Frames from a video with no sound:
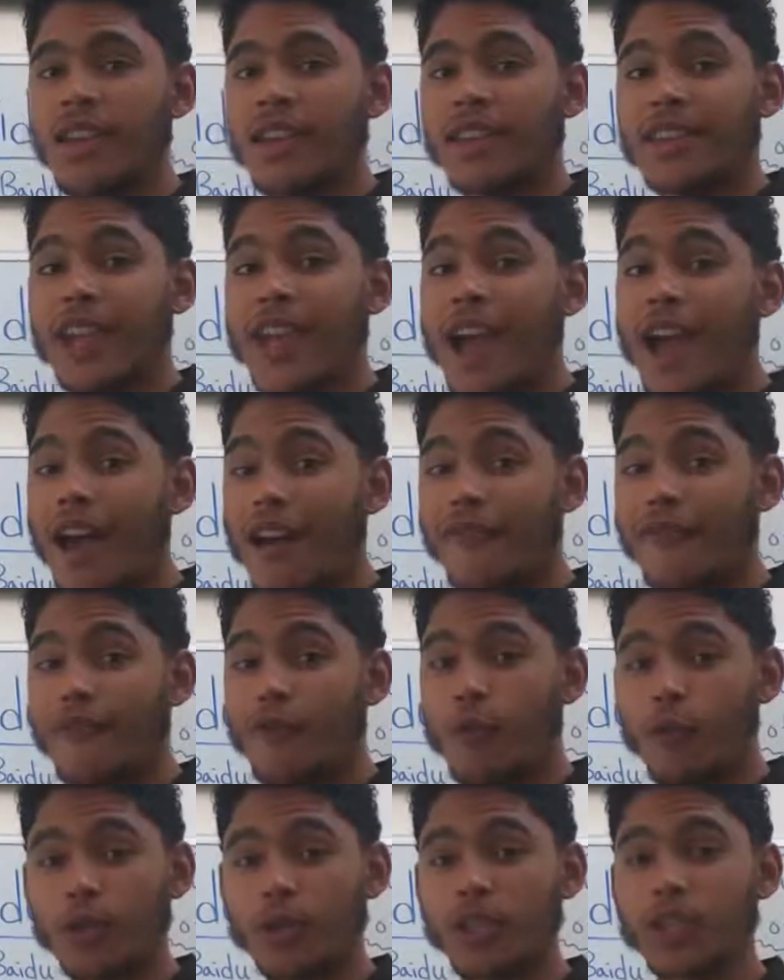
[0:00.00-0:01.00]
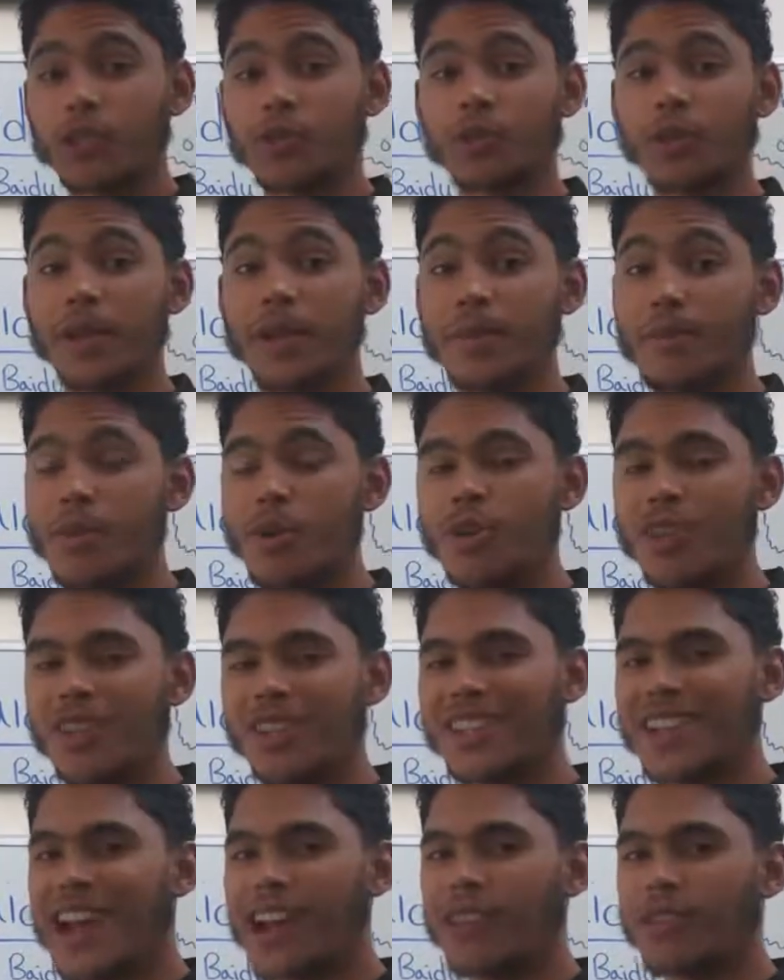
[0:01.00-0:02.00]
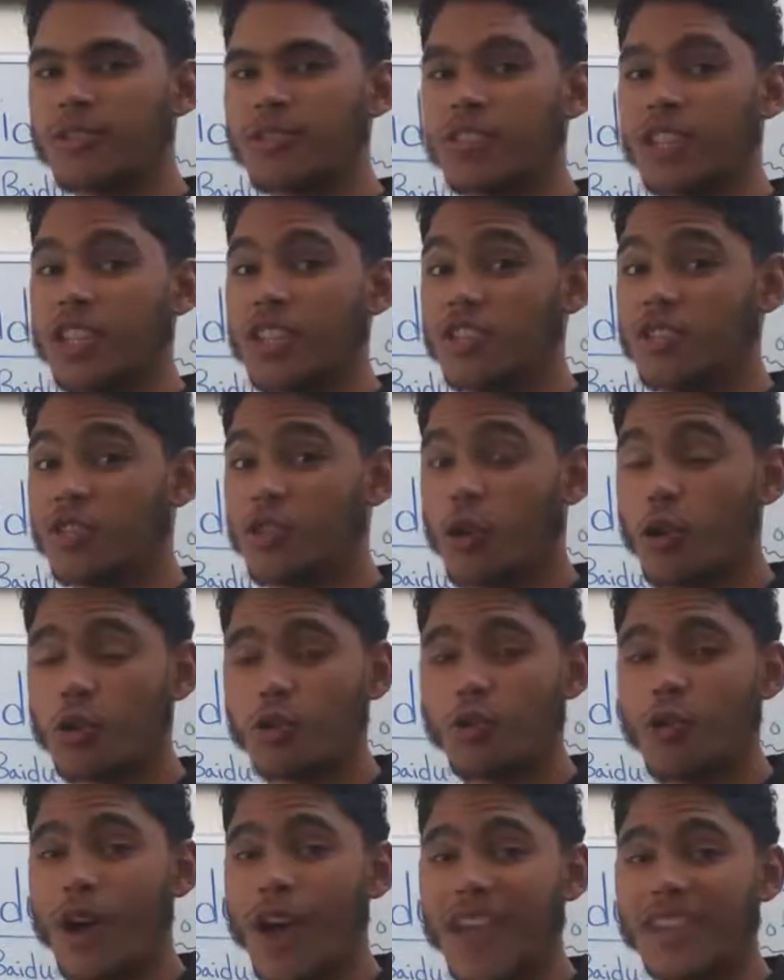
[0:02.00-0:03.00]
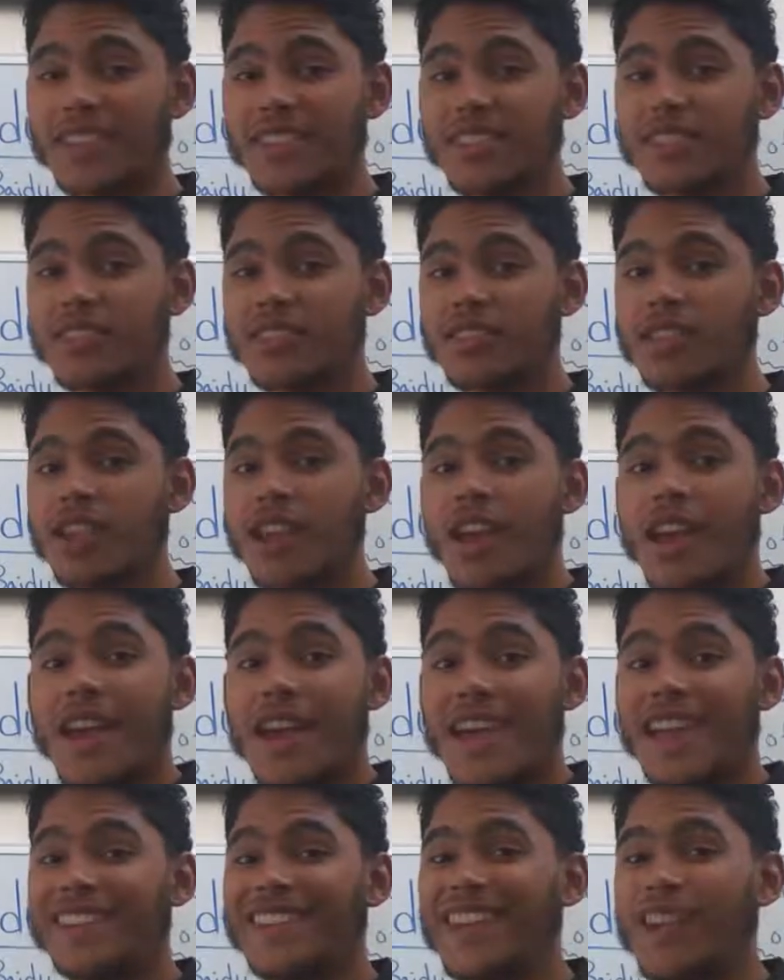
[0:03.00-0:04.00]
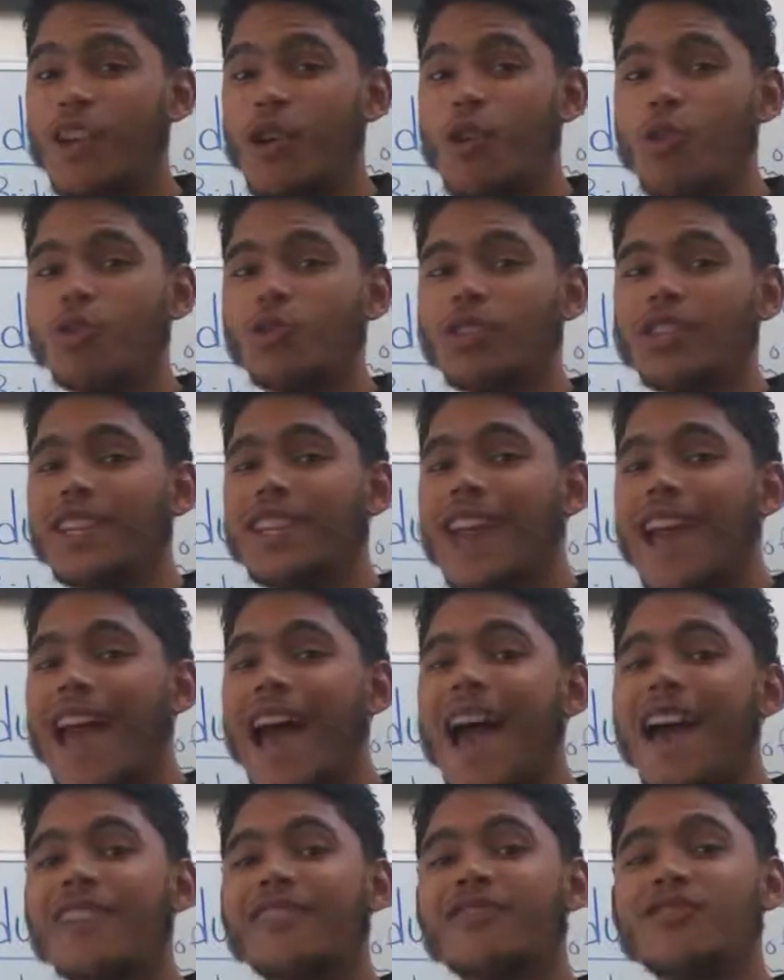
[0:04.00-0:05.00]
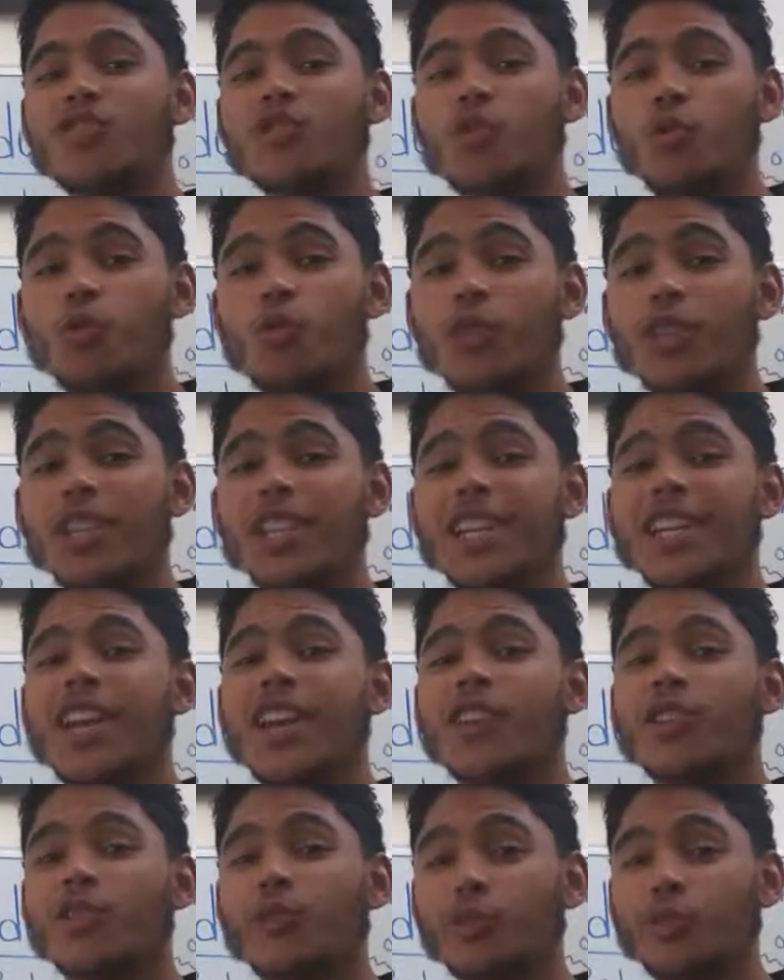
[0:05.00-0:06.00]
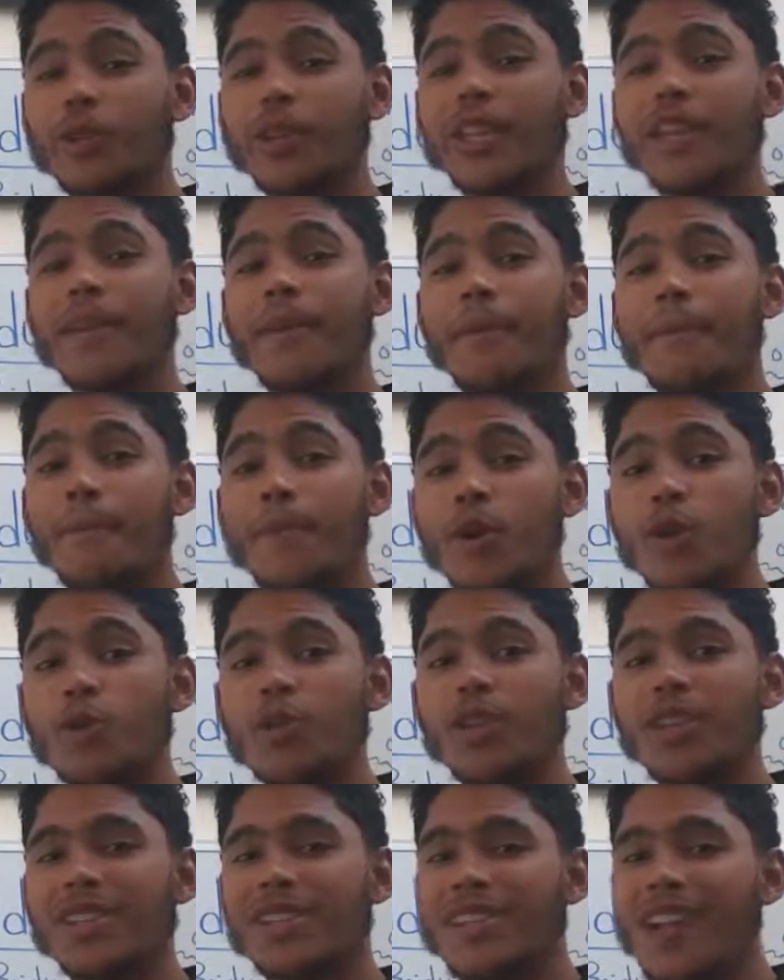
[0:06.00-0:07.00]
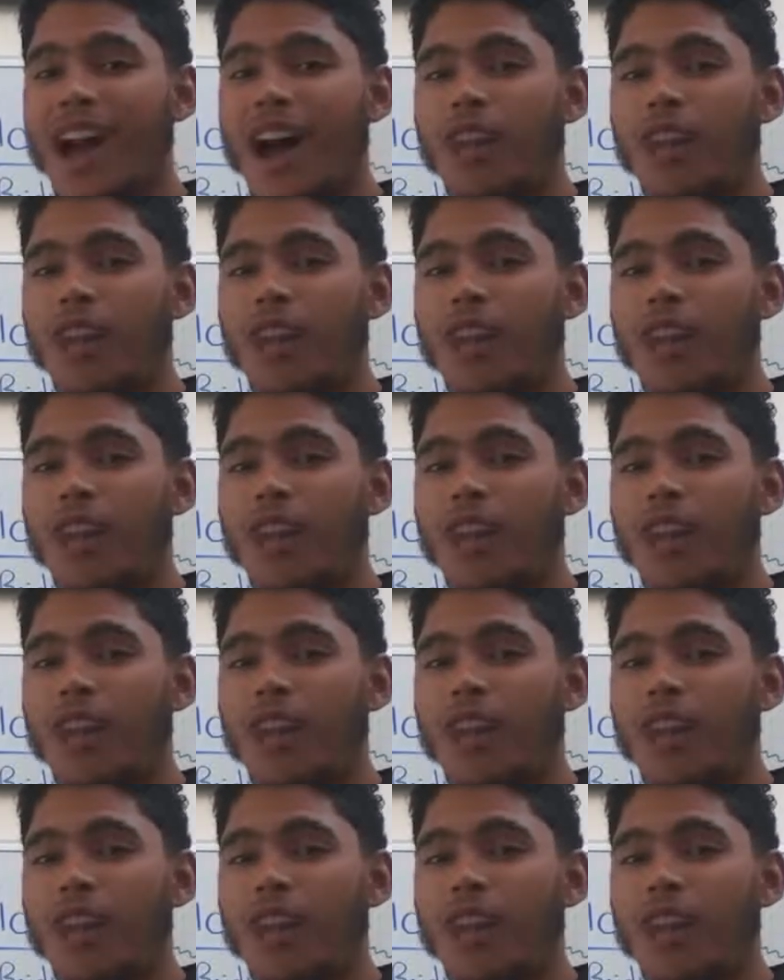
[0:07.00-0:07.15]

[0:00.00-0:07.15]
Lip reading: They have $43 billion in total assets, and they only have $23 billion